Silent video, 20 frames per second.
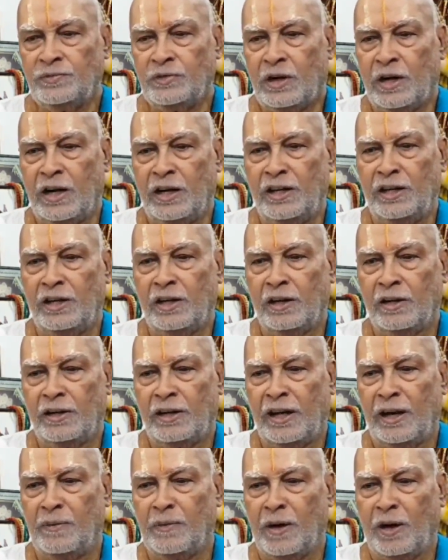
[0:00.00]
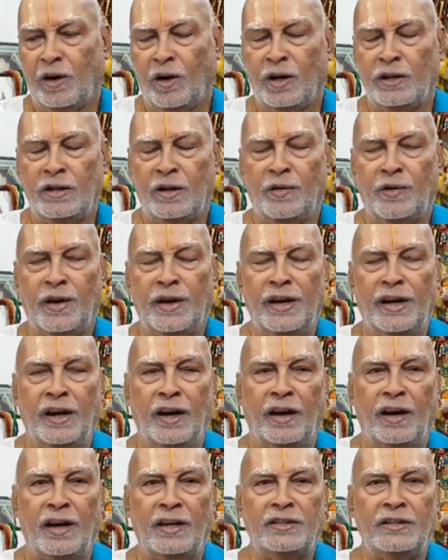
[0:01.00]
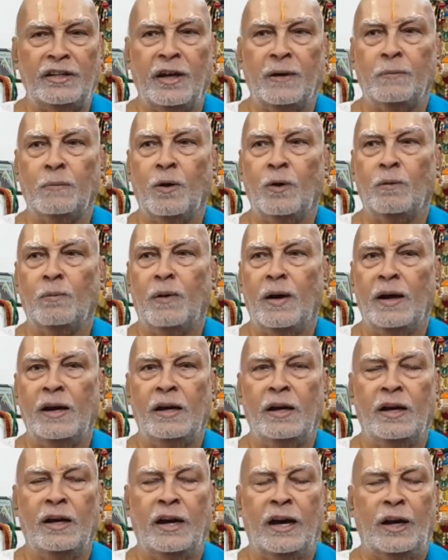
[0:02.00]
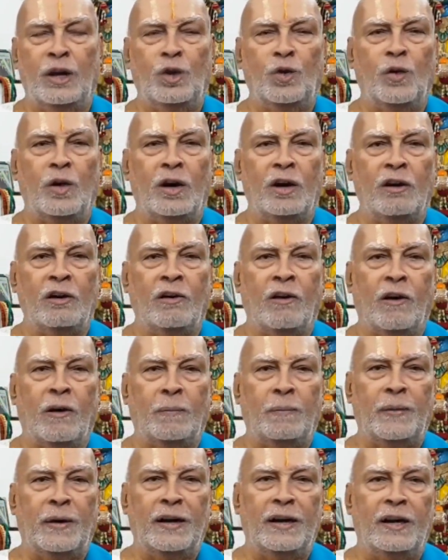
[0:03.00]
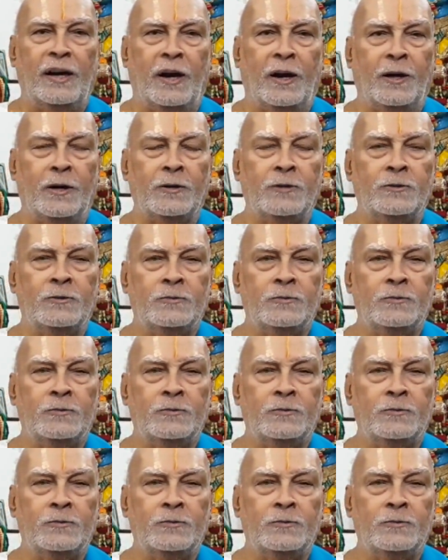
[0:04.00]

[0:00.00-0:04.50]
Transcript: I came across a very interesting book by Edward Carpenter,